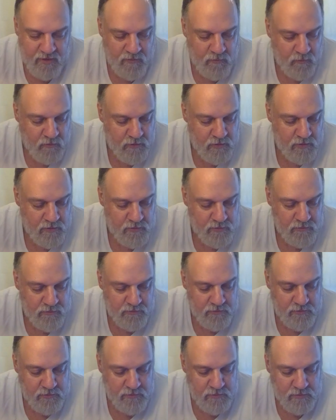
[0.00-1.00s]
that
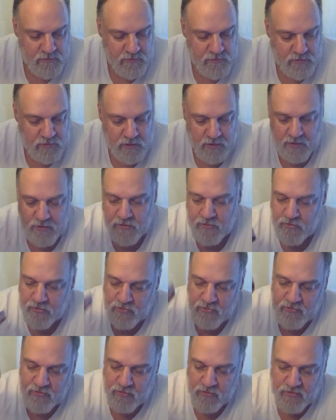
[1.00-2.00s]
wound, and then you
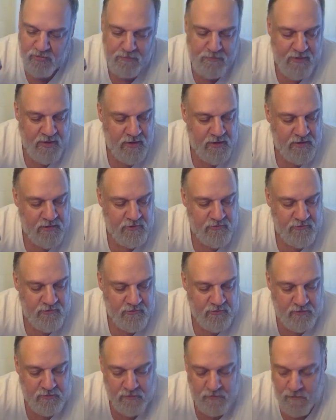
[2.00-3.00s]
start the
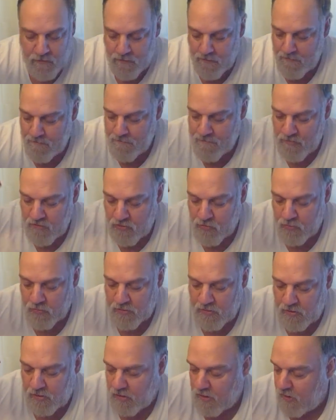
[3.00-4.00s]
bandaging.
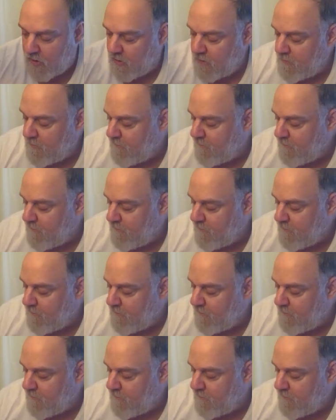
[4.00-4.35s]
Quick clot.